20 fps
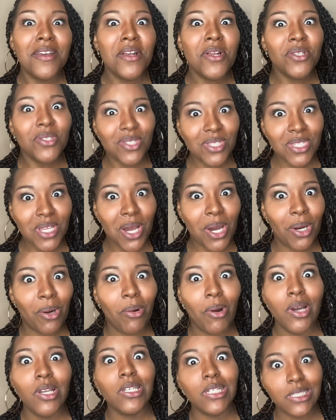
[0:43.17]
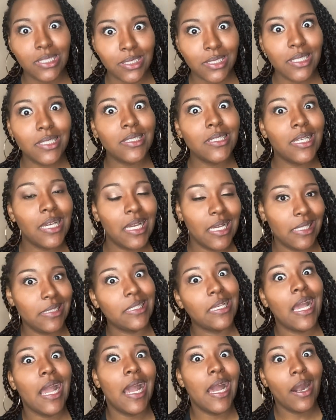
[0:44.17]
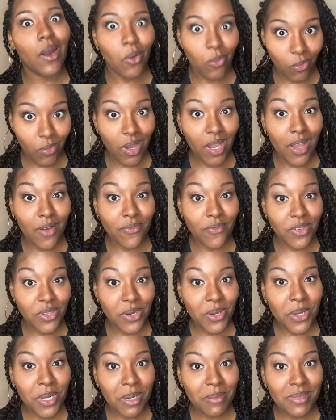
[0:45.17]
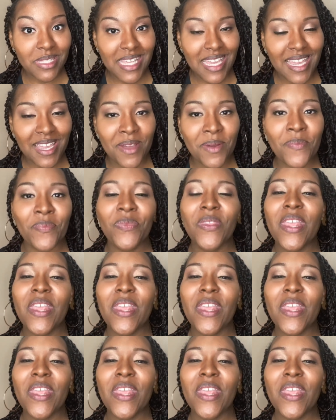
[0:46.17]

So your sister is kind of rough, you know what I'm saying?